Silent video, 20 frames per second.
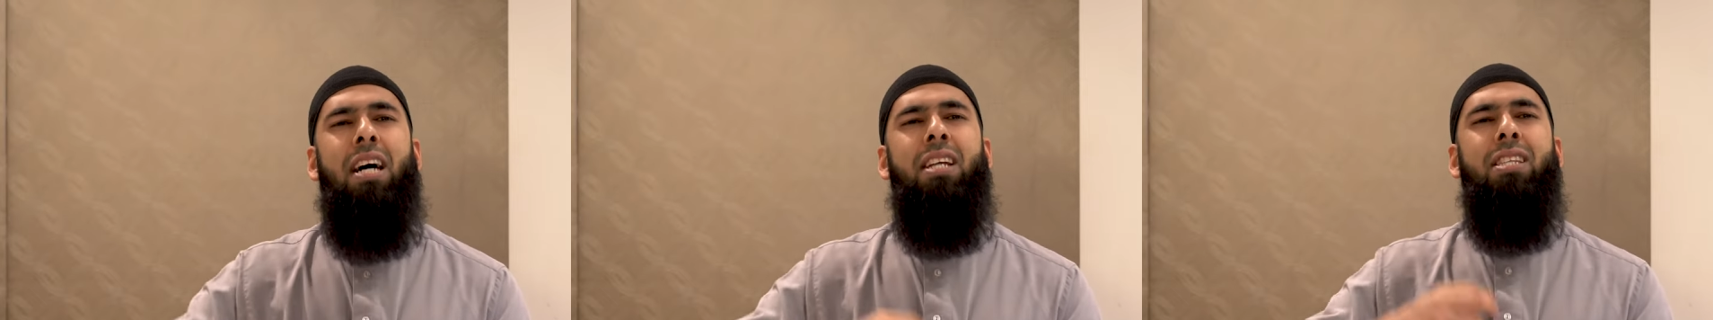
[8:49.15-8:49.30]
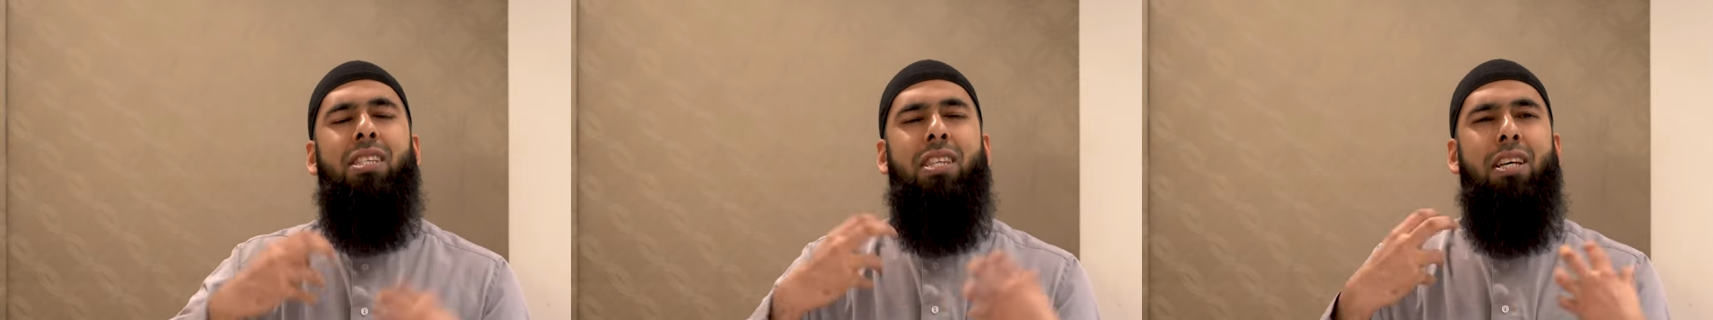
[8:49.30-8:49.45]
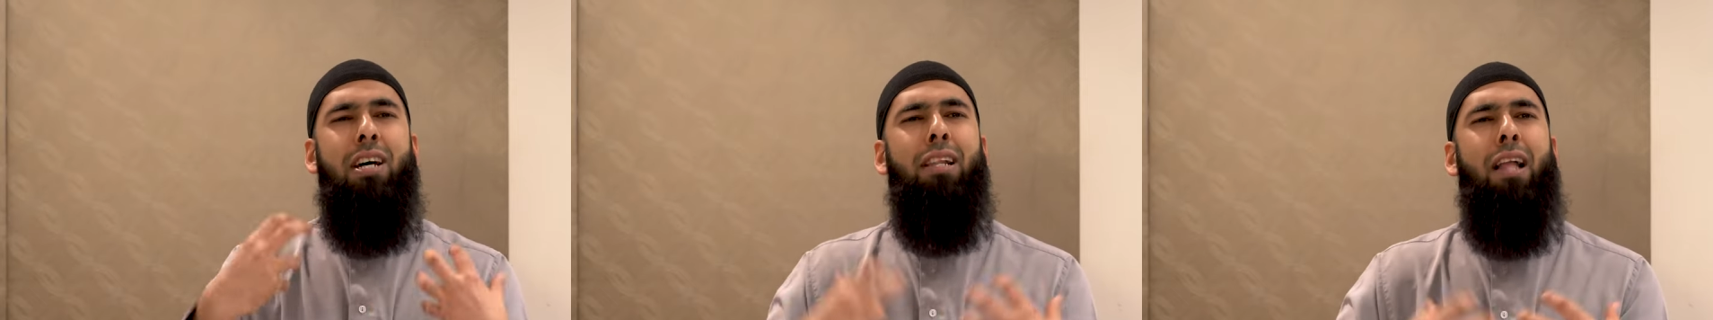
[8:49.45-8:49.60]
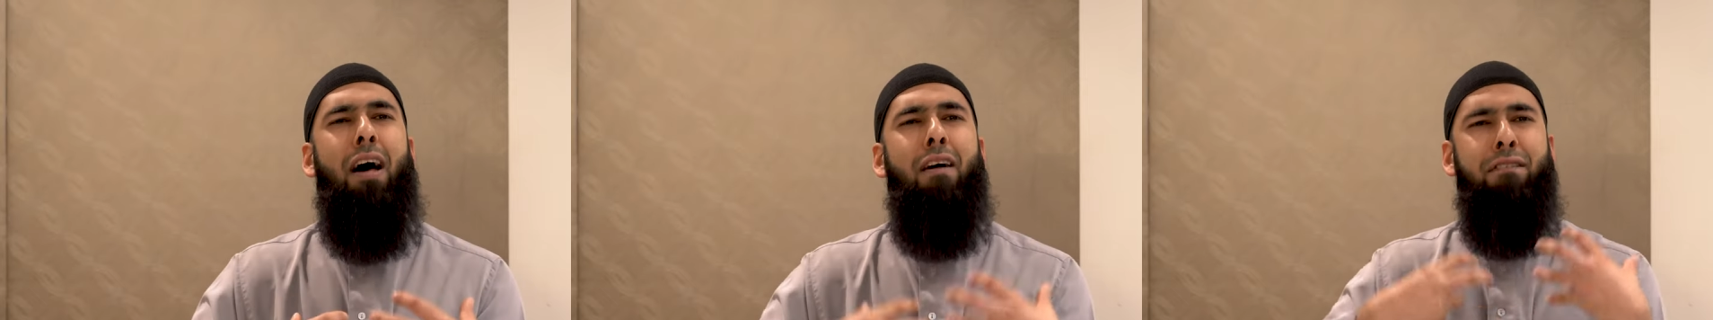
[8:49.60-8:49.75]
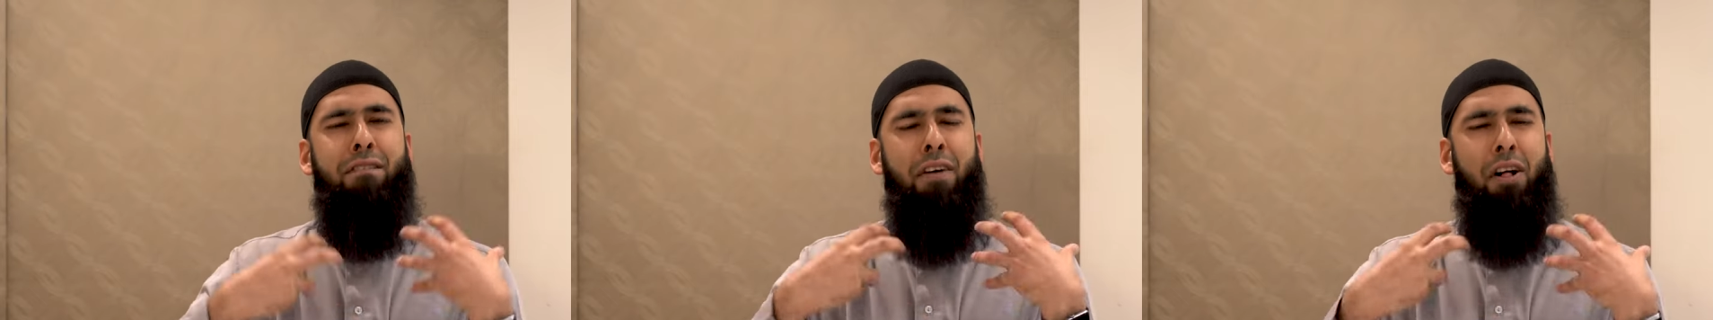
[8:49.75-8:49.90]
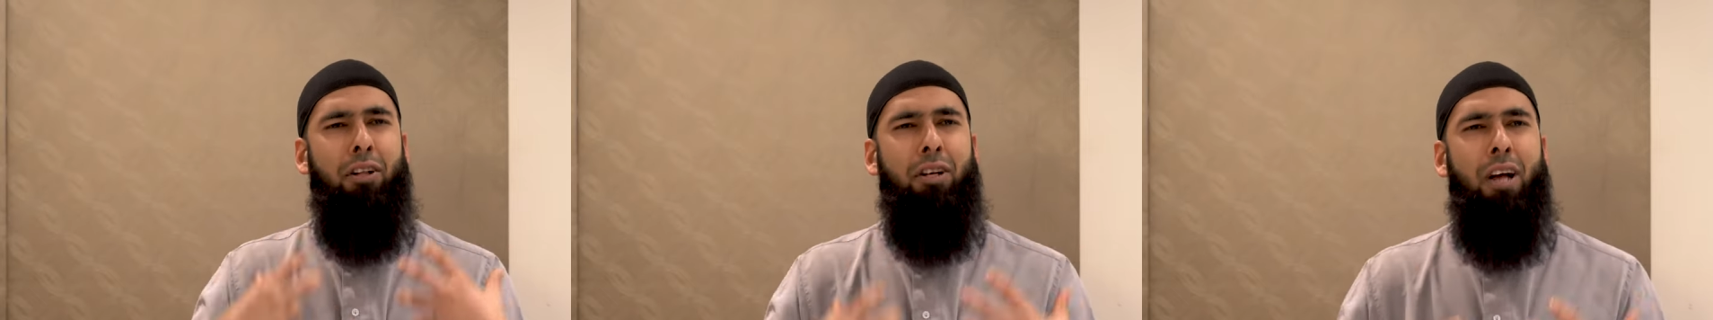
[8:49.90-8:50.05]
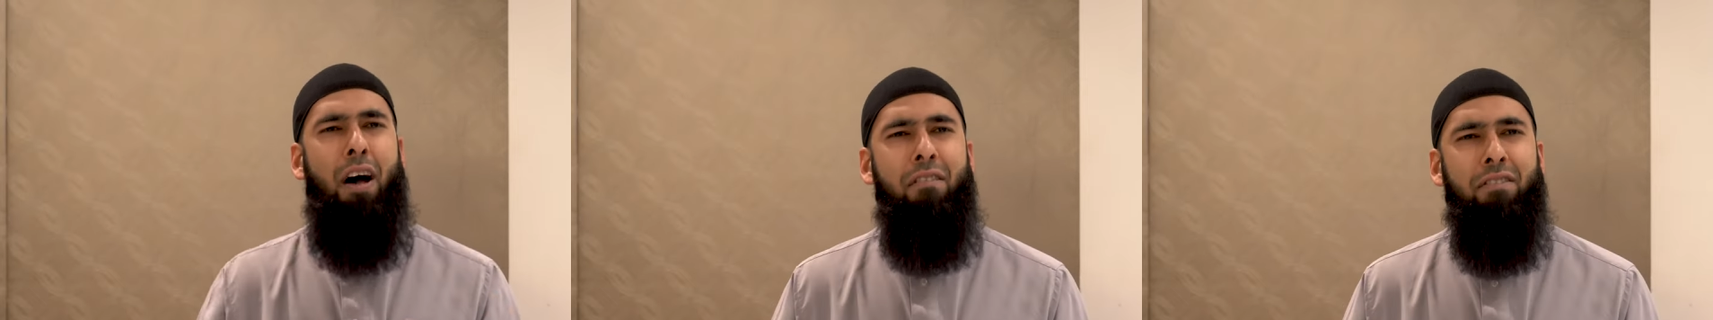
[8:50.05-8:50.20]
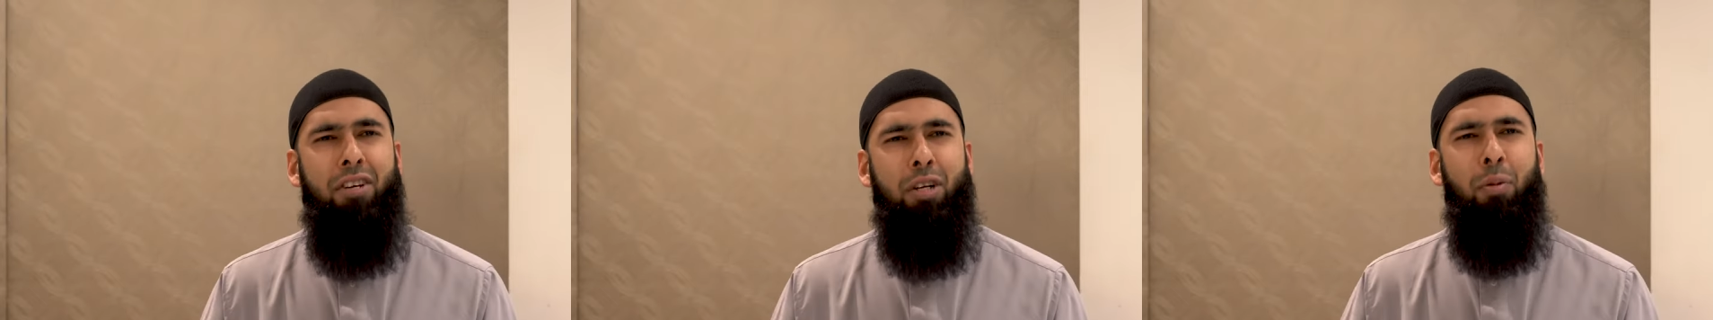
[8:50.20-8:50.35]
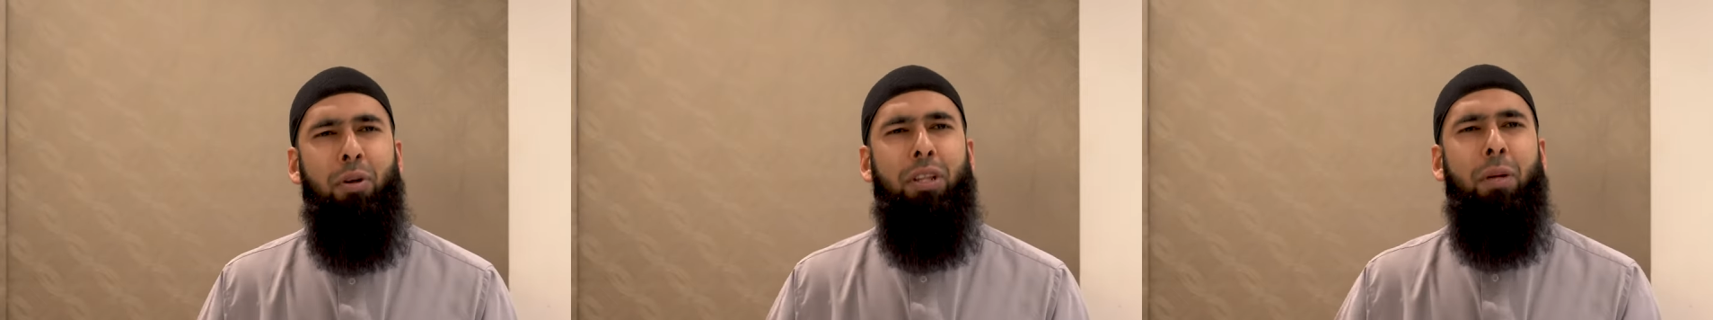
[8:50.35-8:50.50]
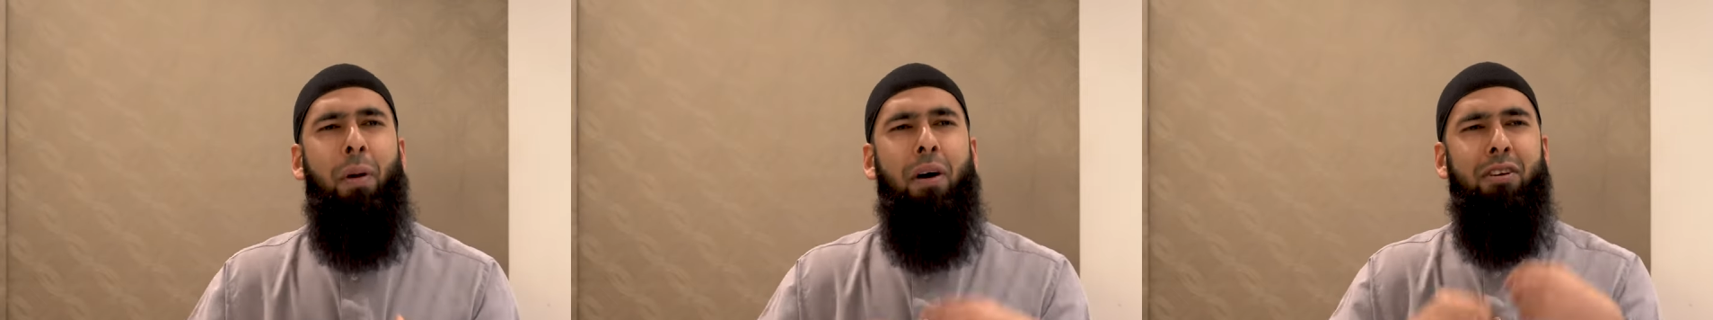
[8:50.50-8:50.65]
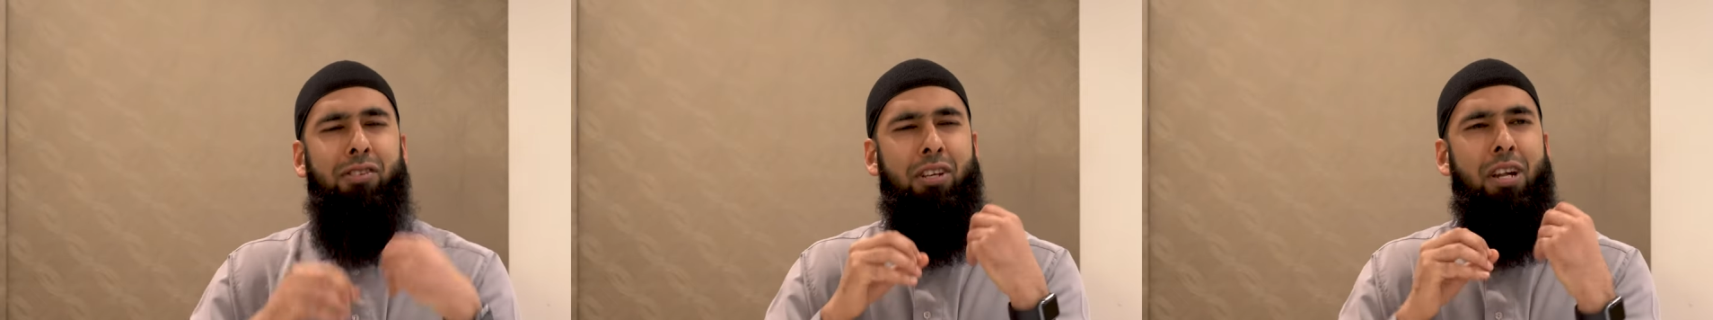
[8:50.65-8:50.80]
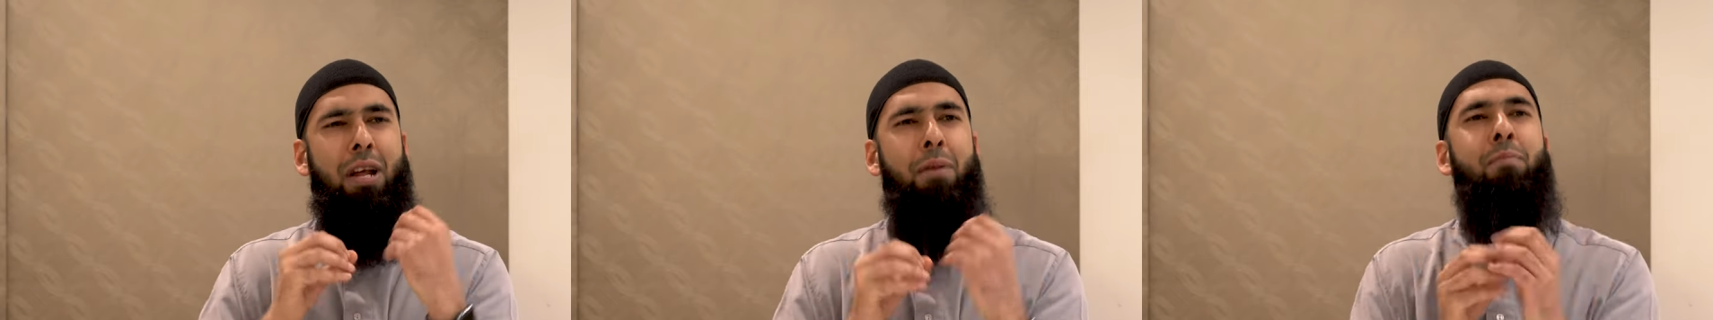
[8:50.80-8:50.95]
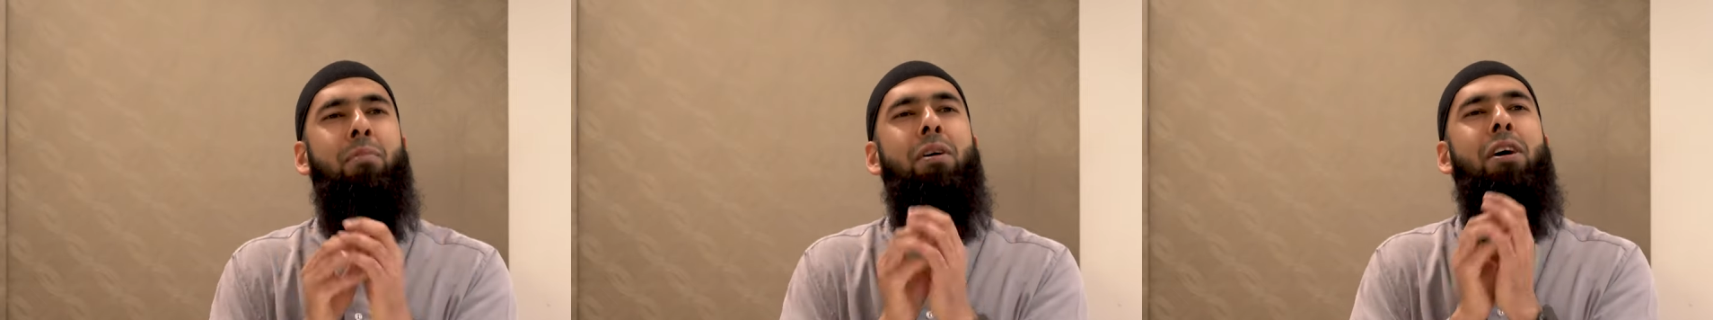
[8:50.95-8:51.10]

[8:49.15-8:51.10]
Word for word: Until I felt comfortable, the Prophet